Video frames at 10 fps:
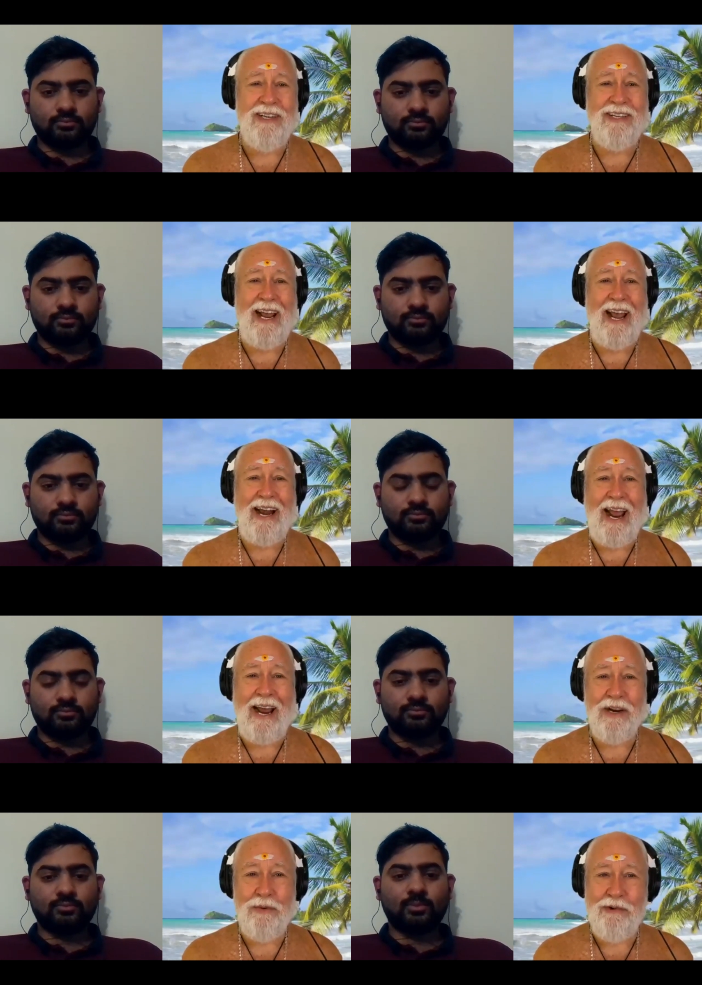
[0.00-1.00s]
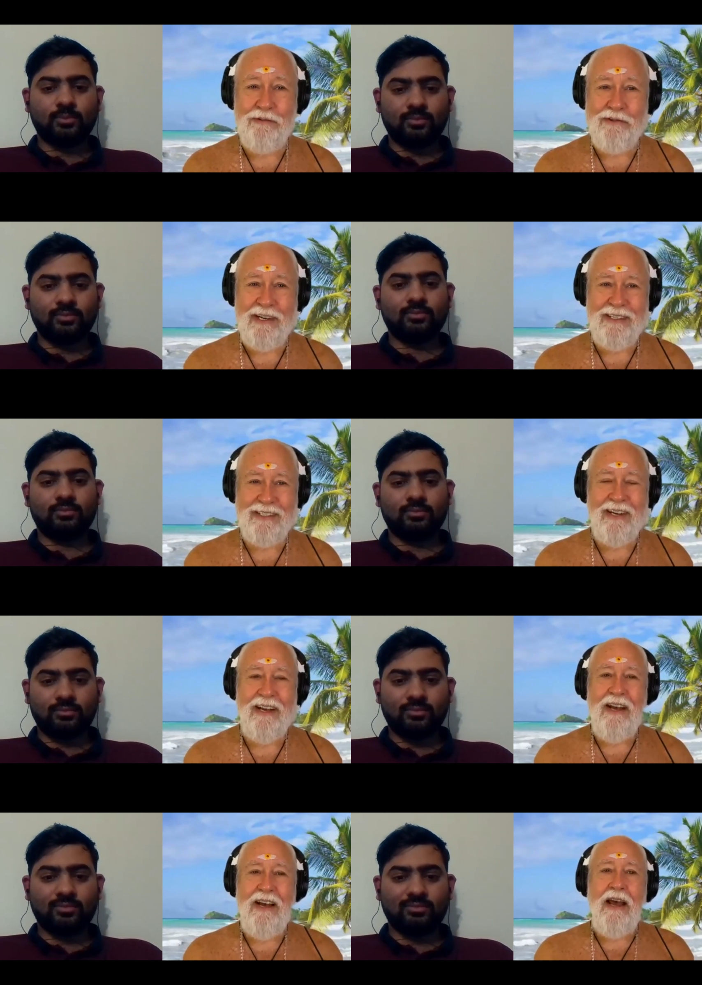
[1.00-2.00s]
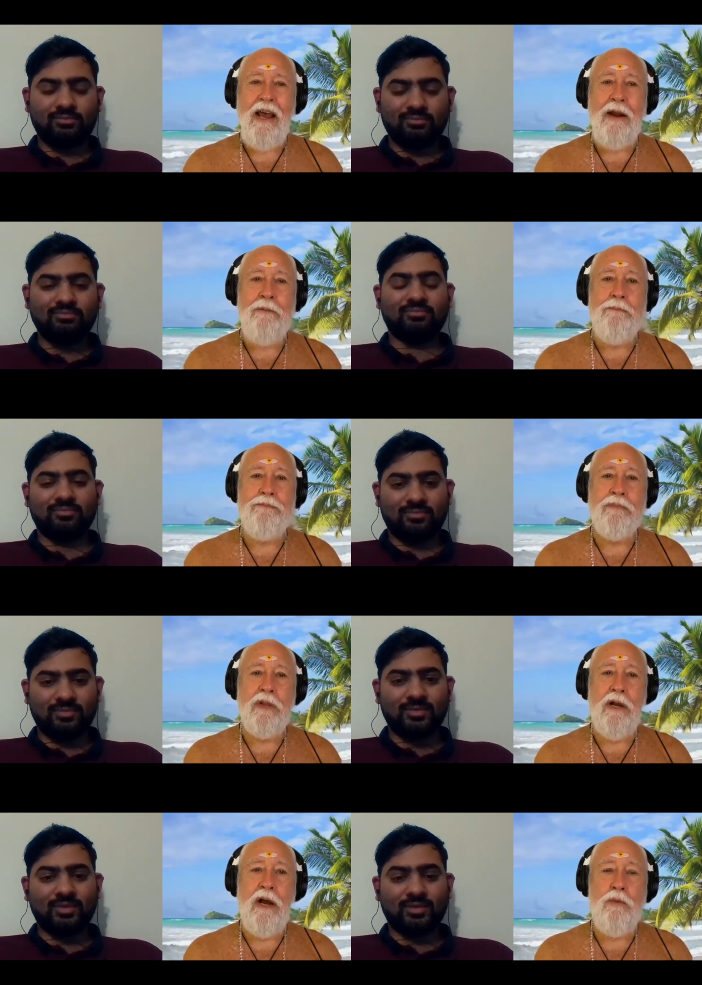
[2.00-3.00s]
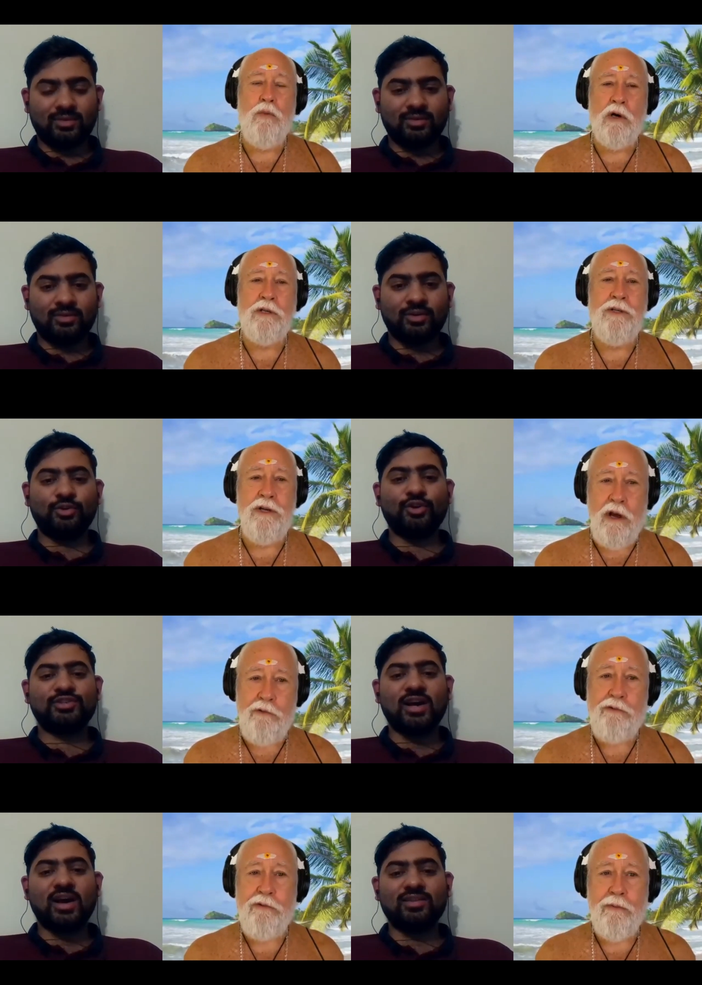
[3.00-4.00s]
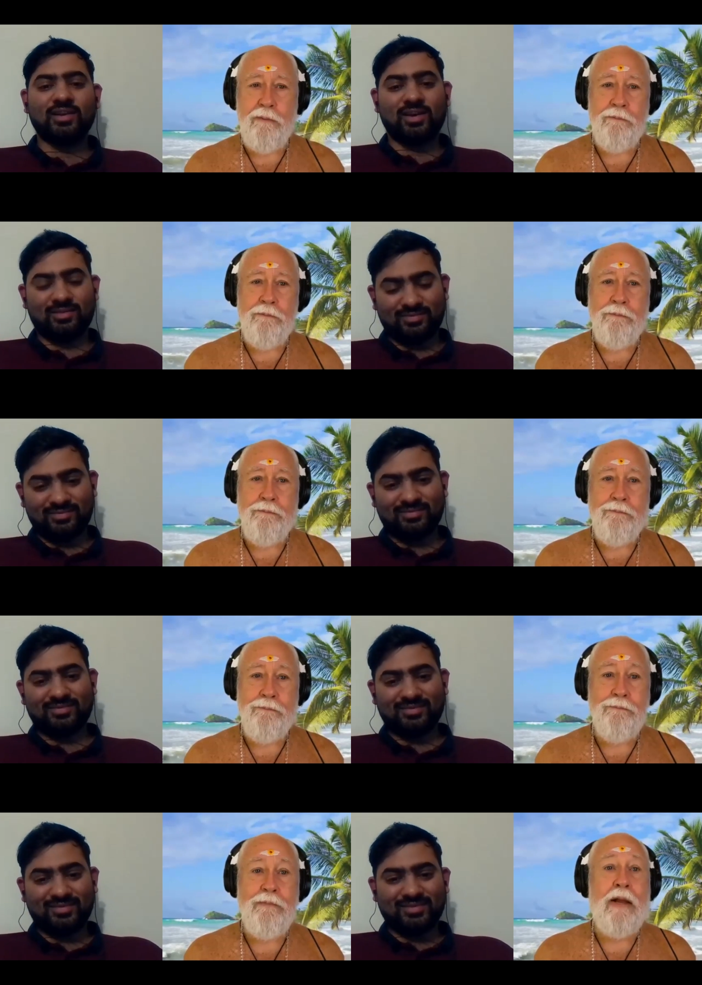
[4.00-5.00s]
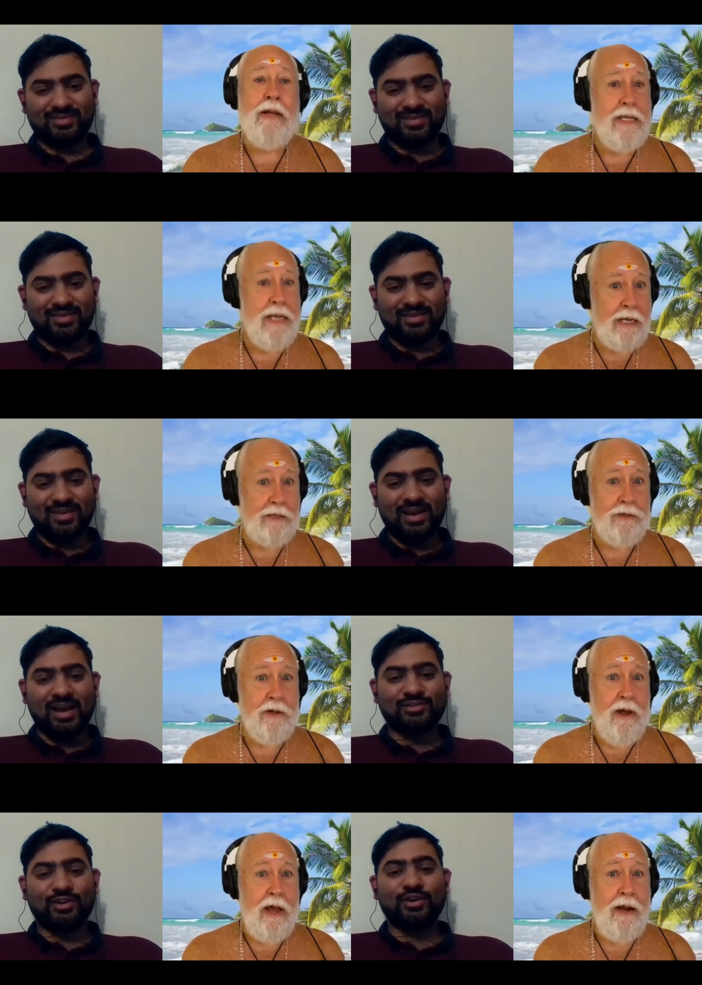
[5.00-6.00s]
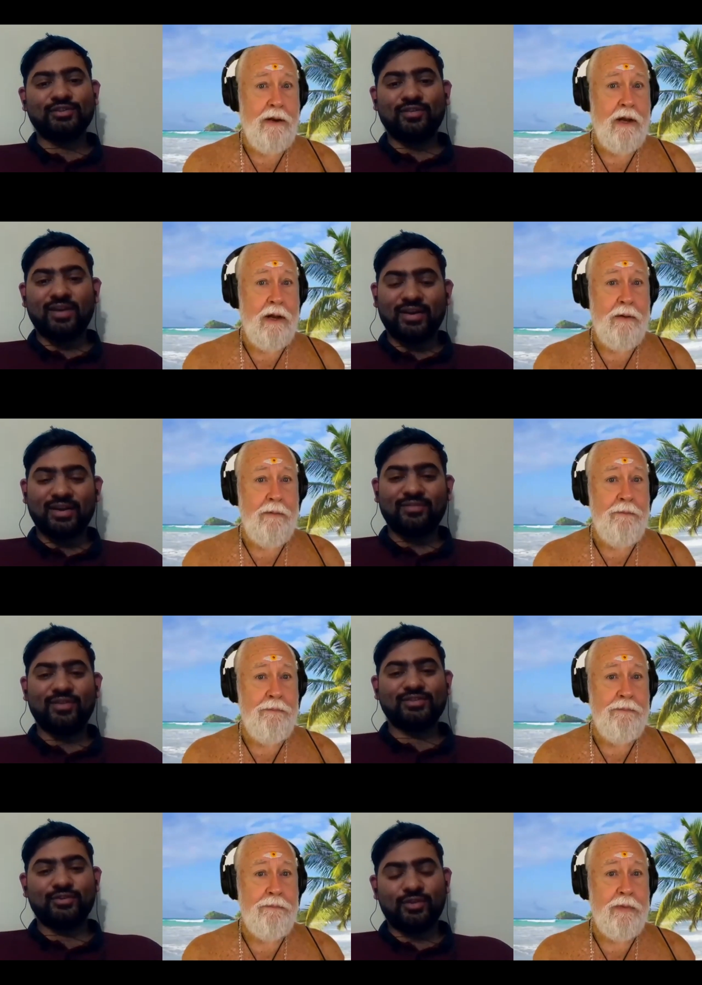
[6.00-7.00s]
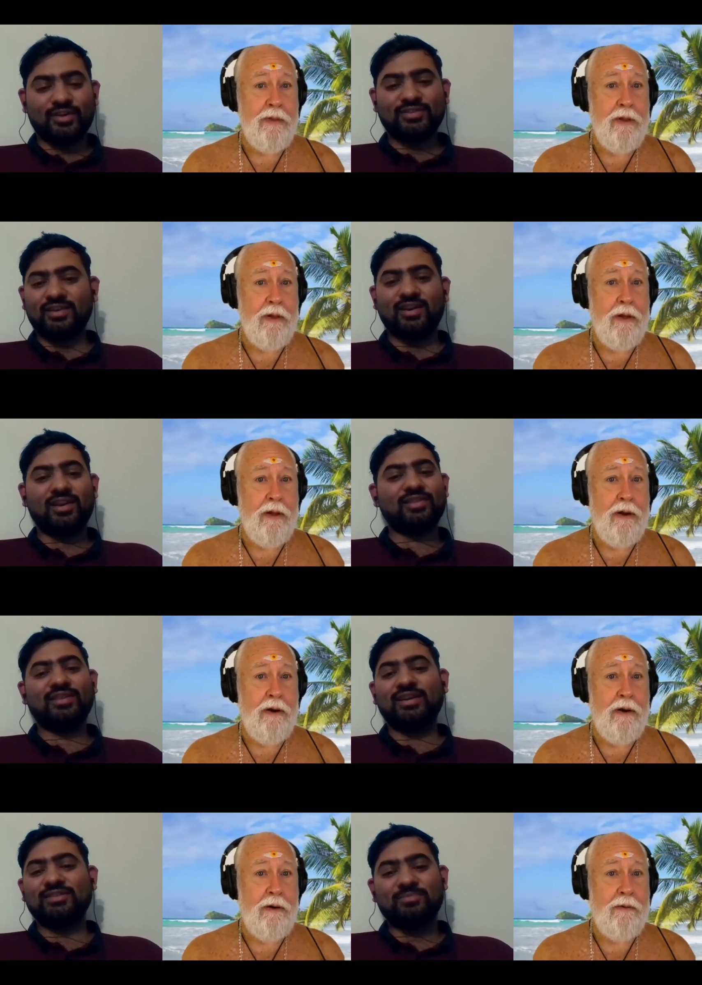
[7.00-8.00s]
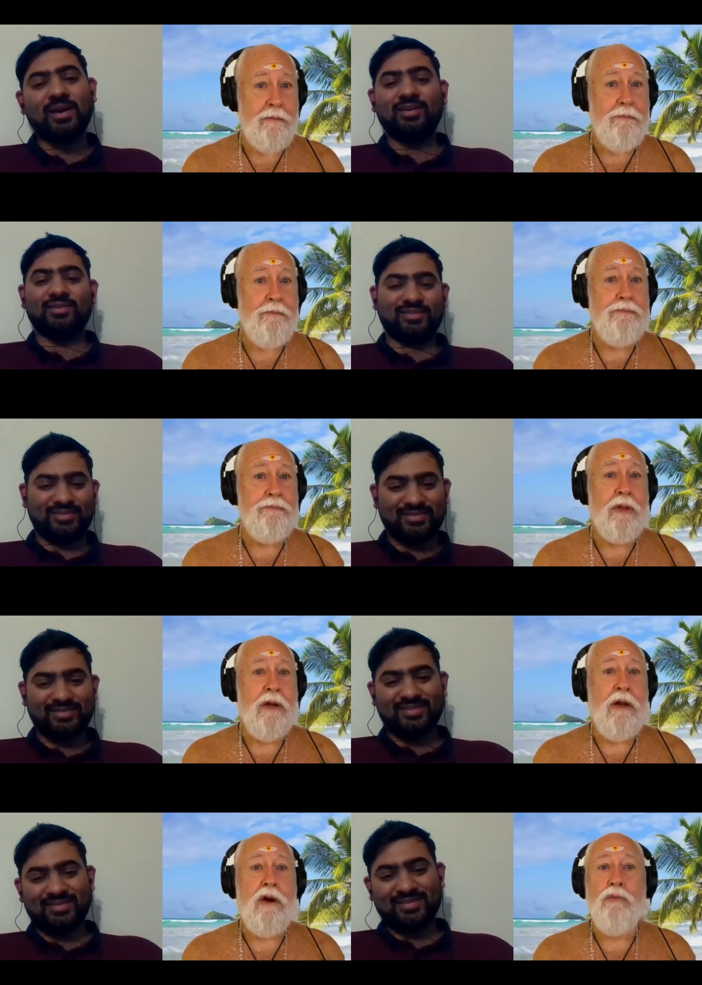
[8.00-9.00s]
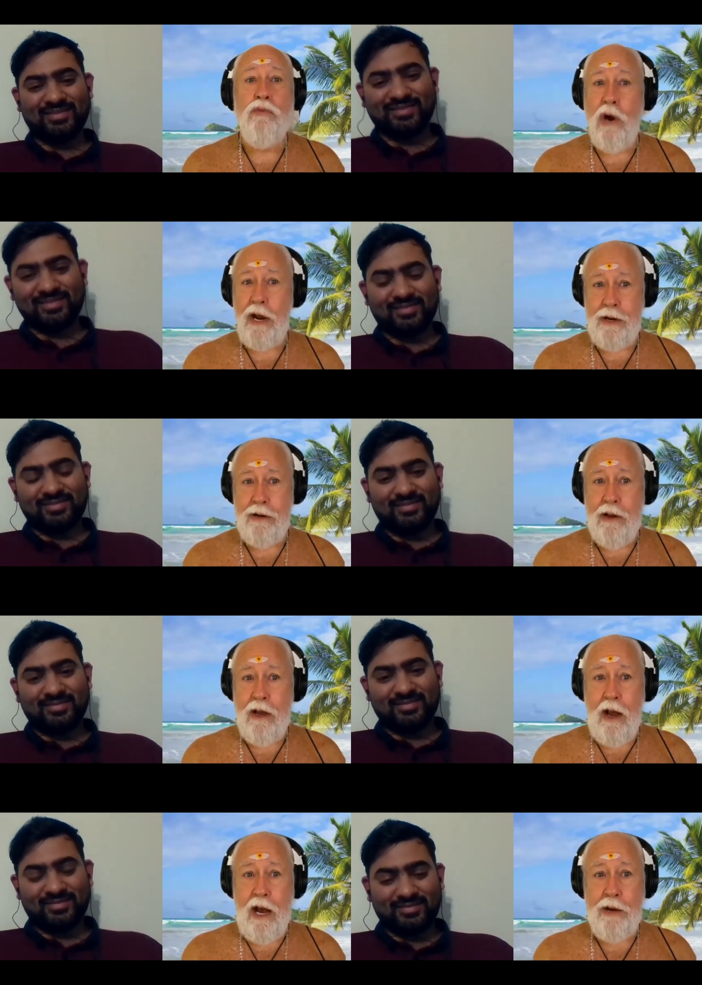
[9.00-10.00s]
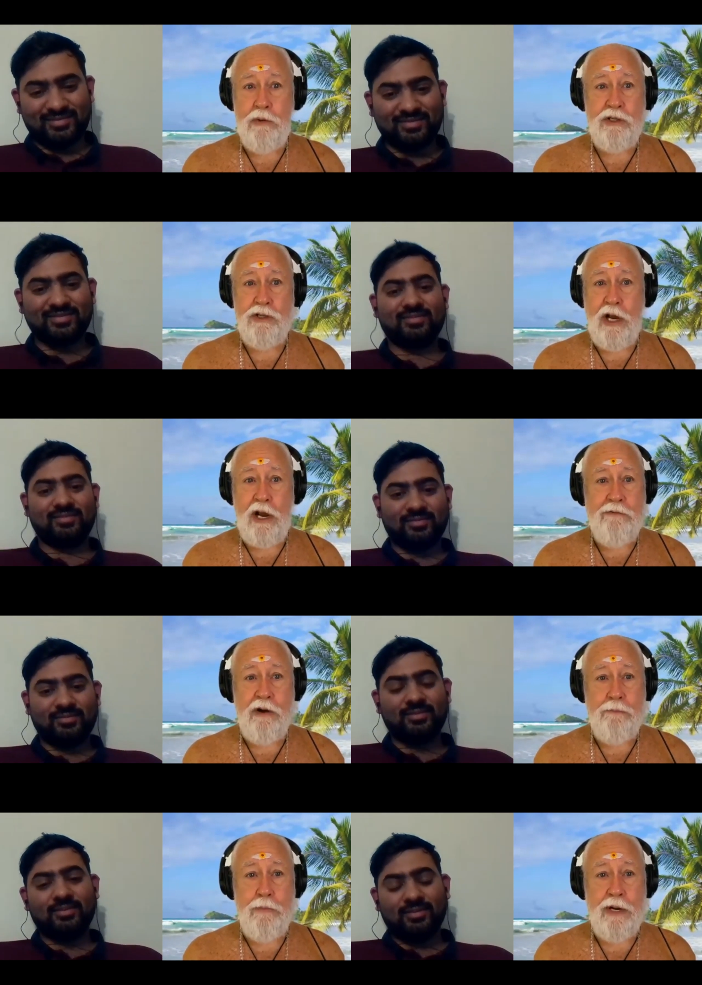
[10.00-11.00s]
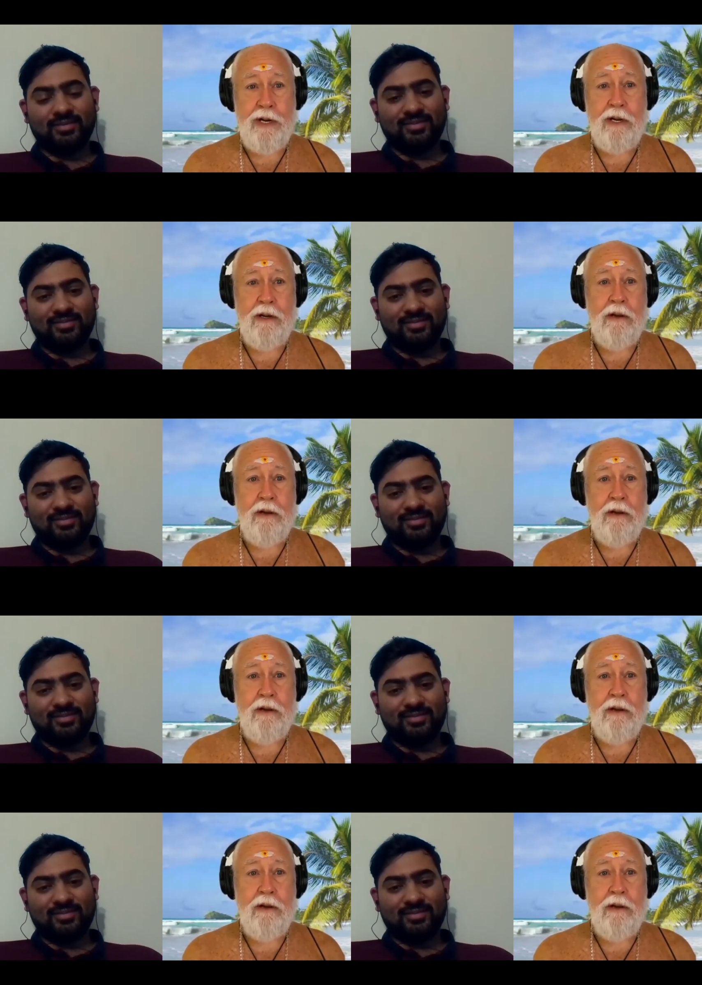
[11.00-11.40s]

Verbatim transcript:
Speaker 1: as I had adequate funds. And I worked enough. Do your sadhana. Yes.
Speaker 2: As long as you have adequate funds to do your sadhana, nothing else matters.
Speaker 1: Right. I would save up money